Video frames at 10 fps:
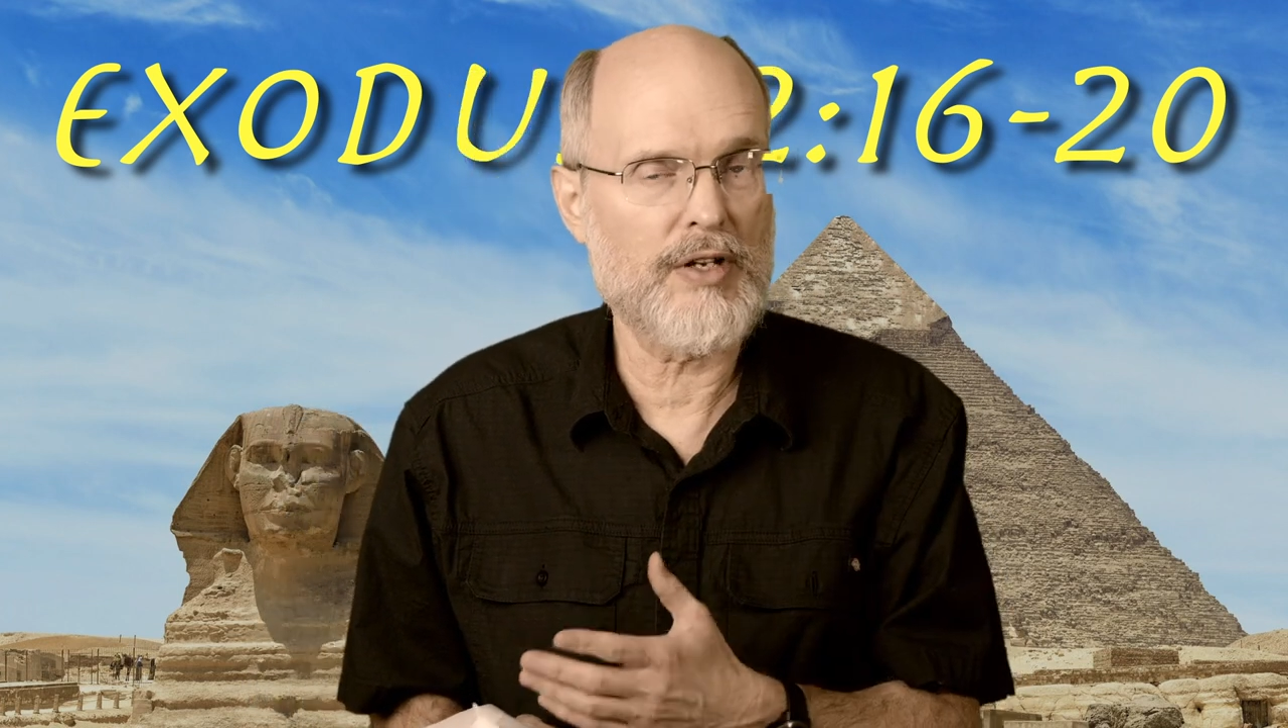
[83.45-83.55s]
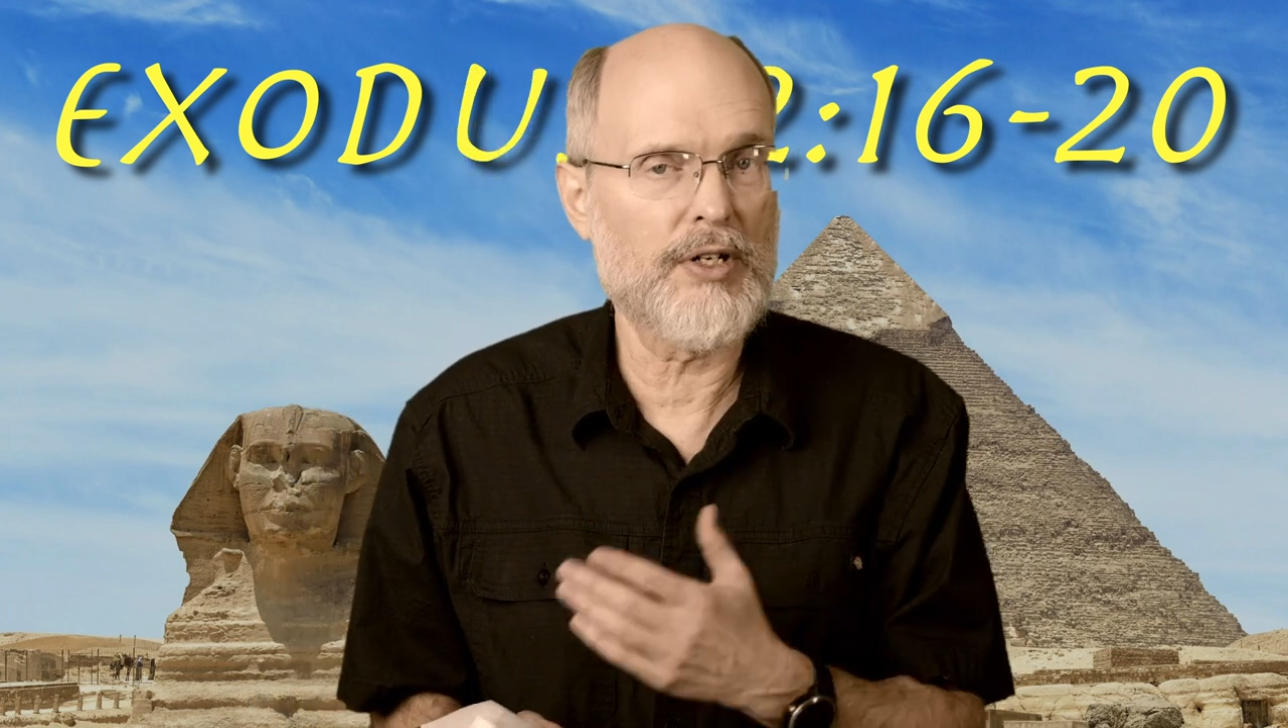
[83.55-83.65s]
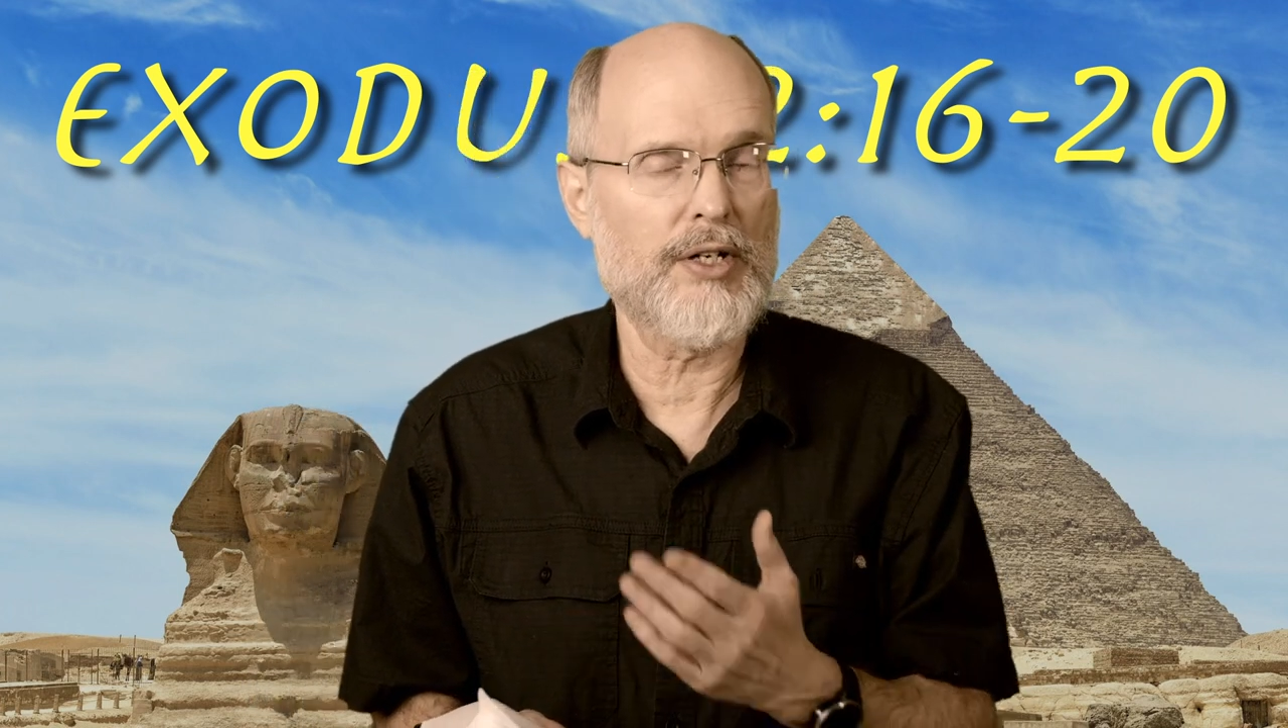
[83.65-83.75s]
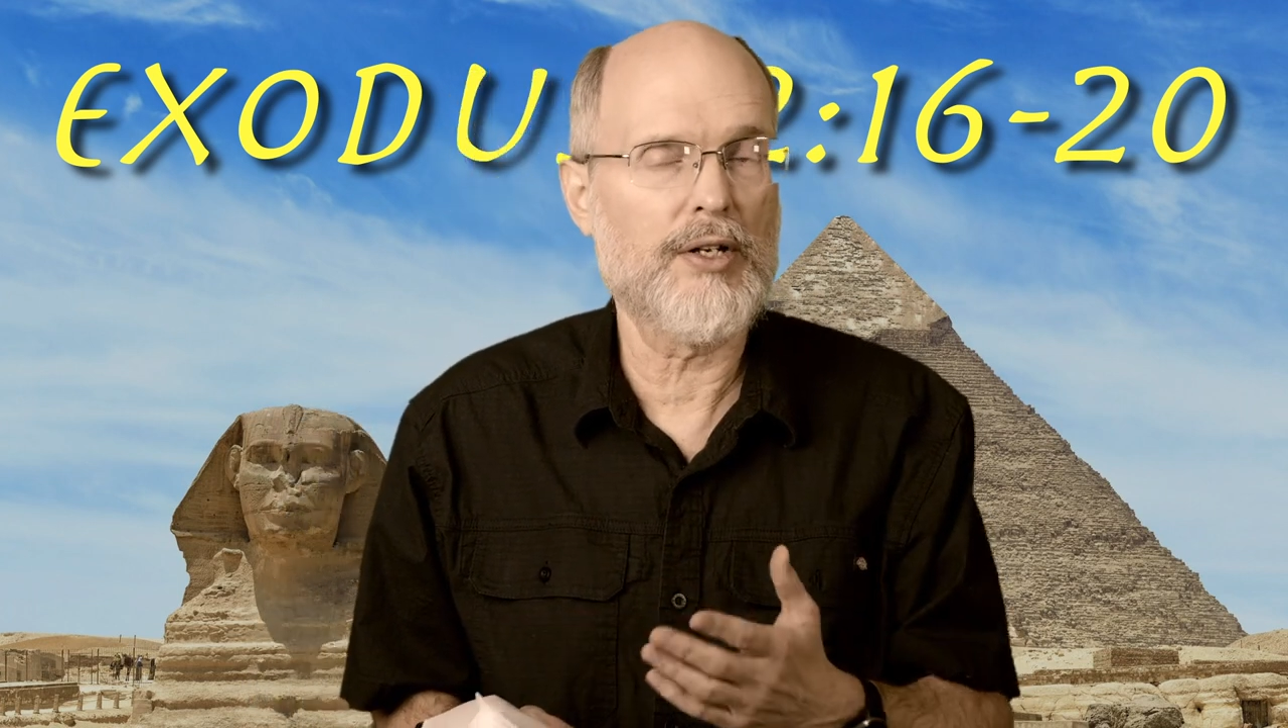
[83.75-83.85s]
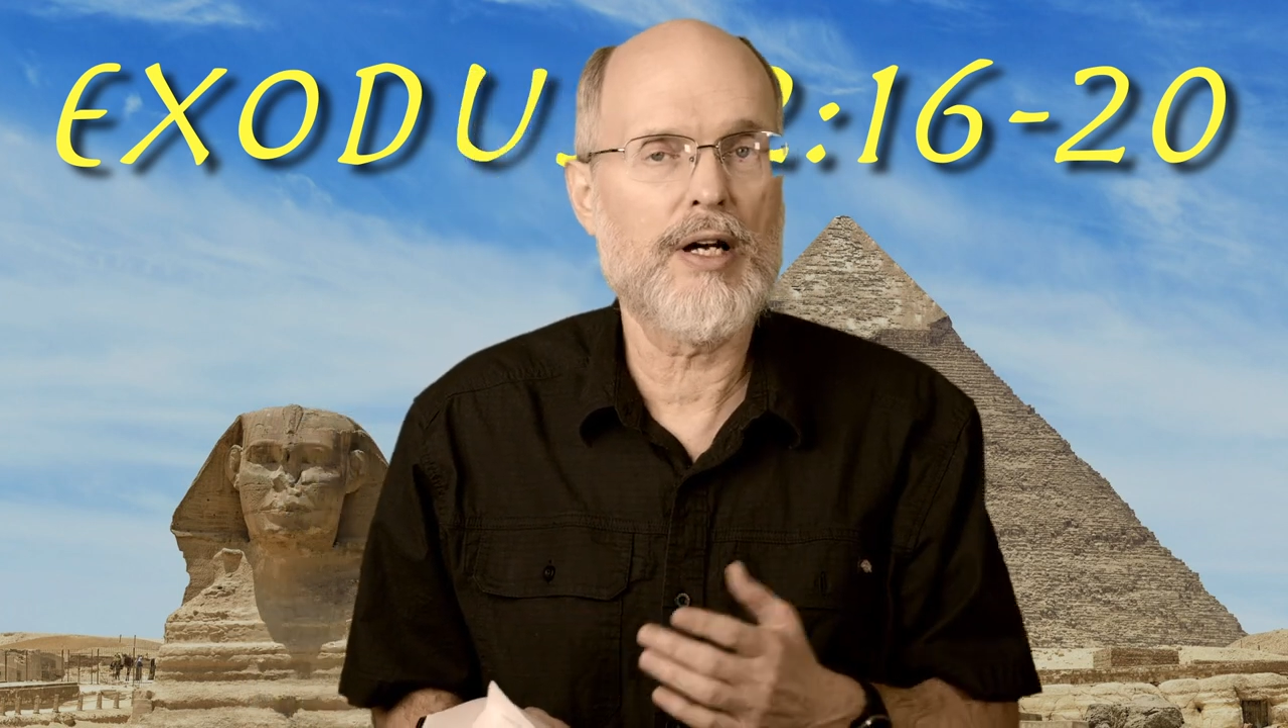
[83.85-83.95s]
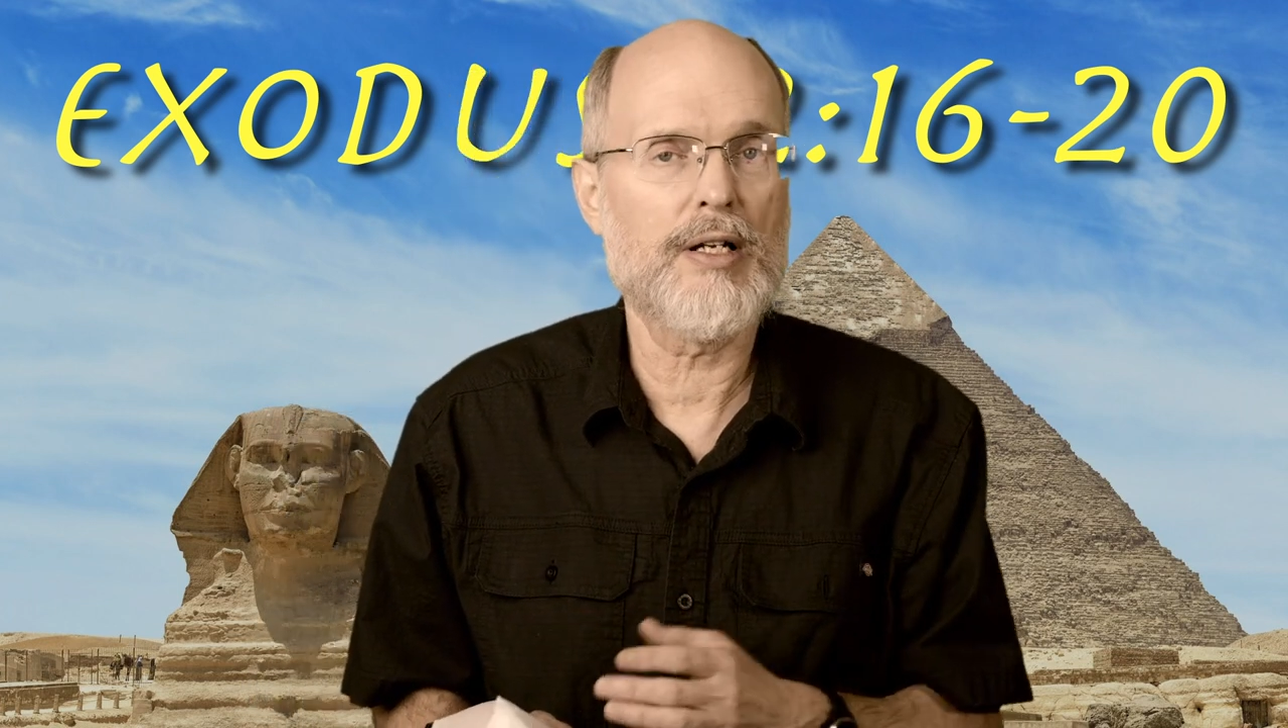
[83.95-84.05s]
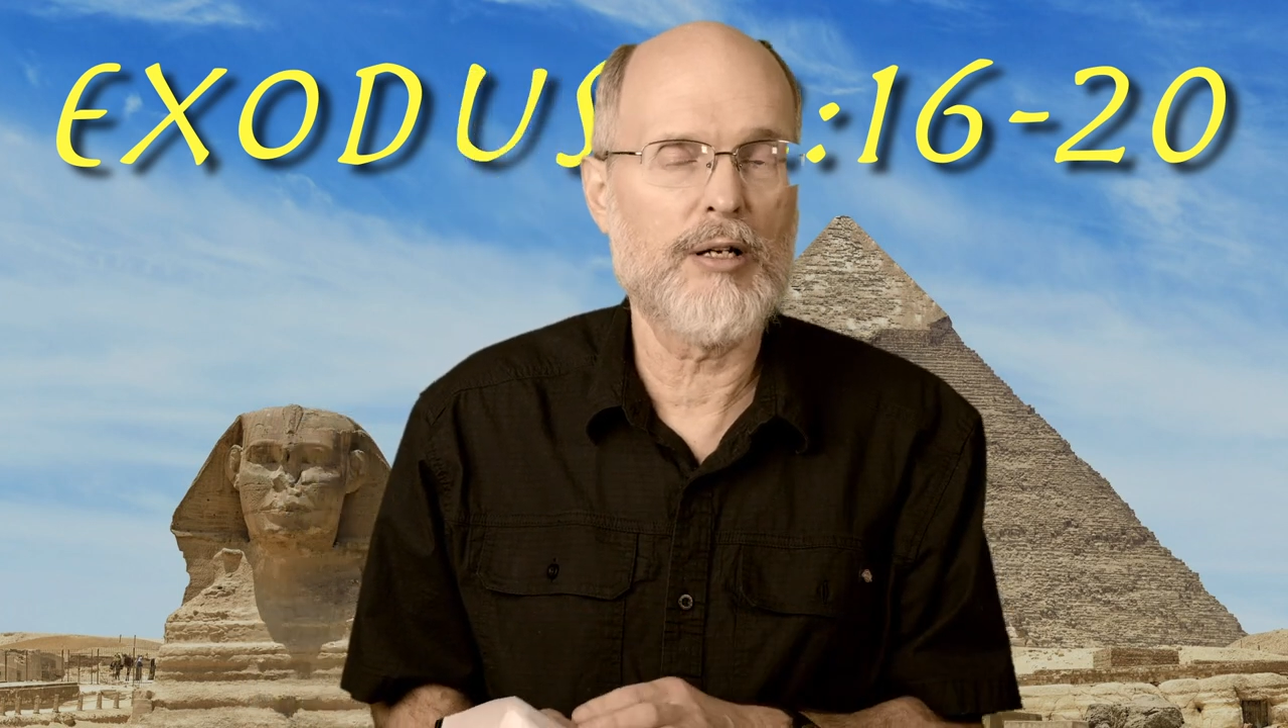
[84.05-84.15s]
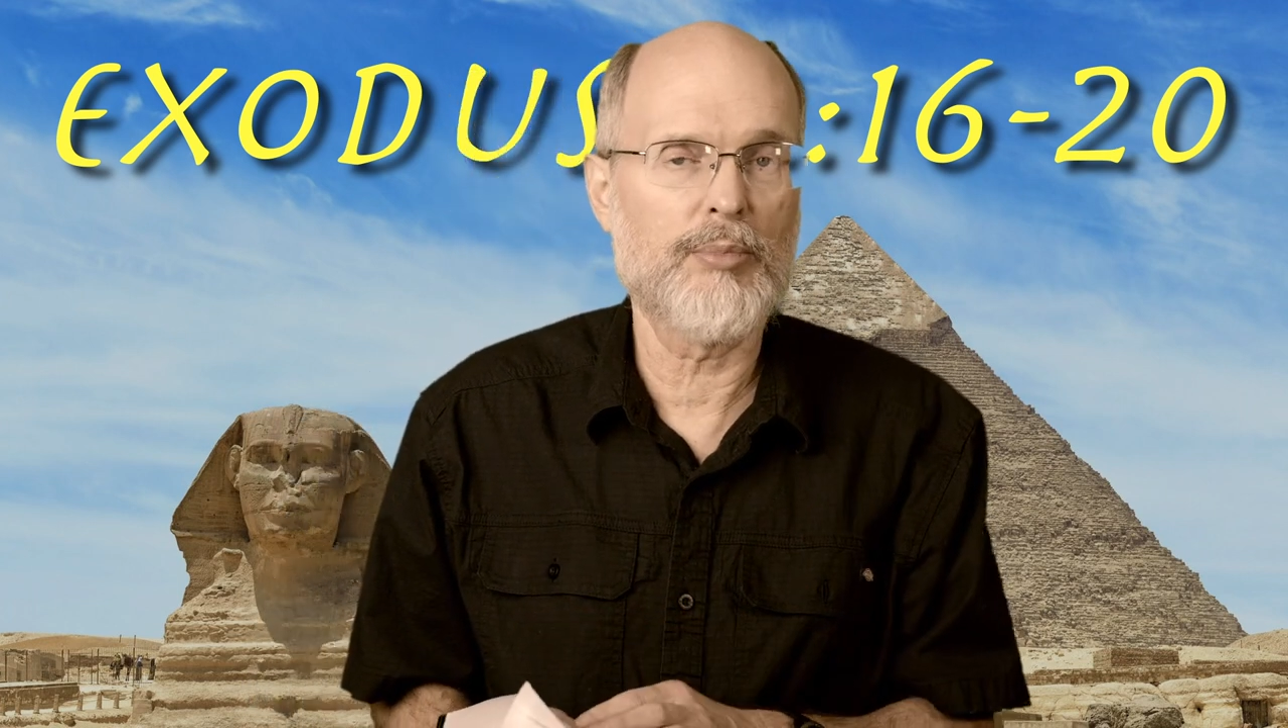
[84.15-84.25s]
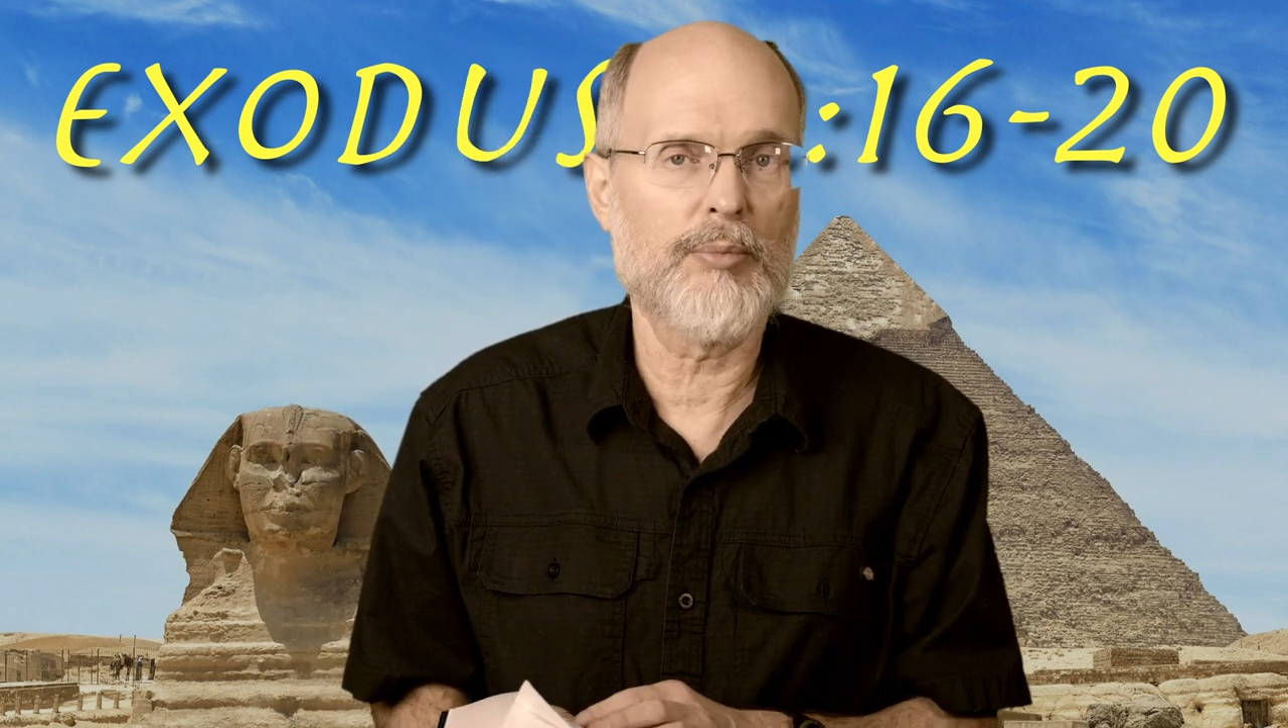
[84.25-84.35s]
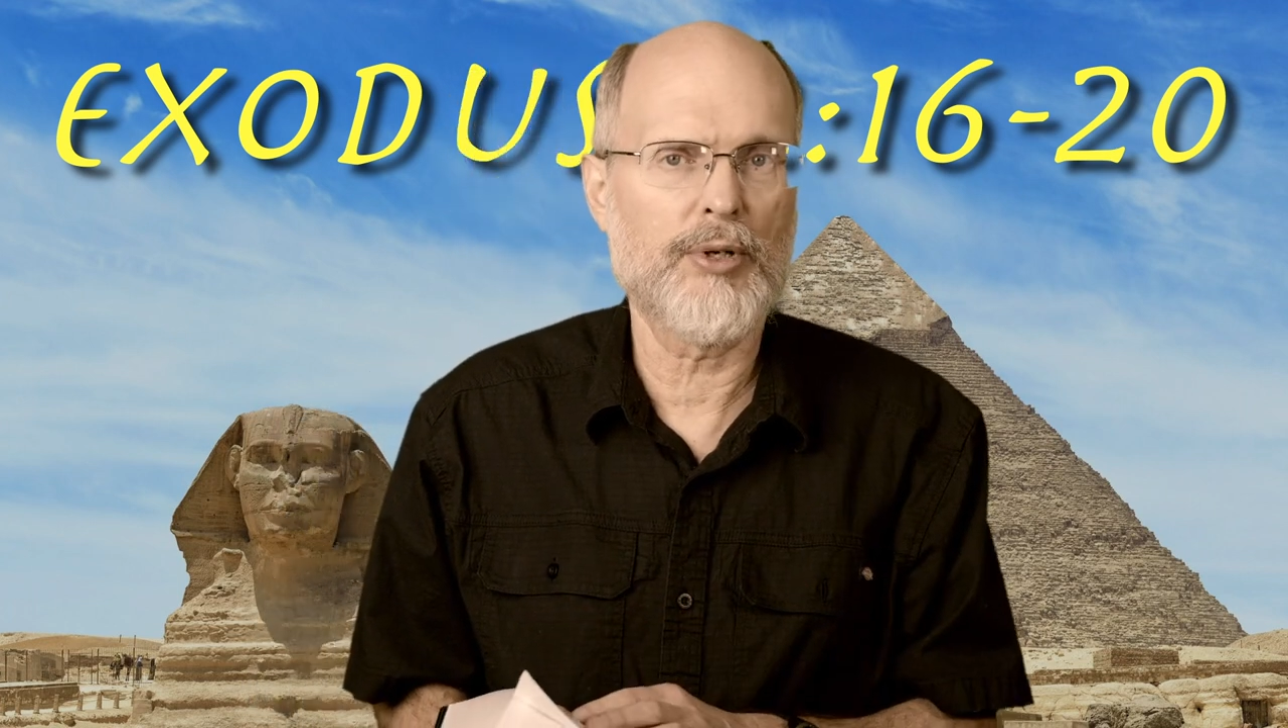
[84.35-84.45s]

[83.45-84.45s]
even a non Hebrew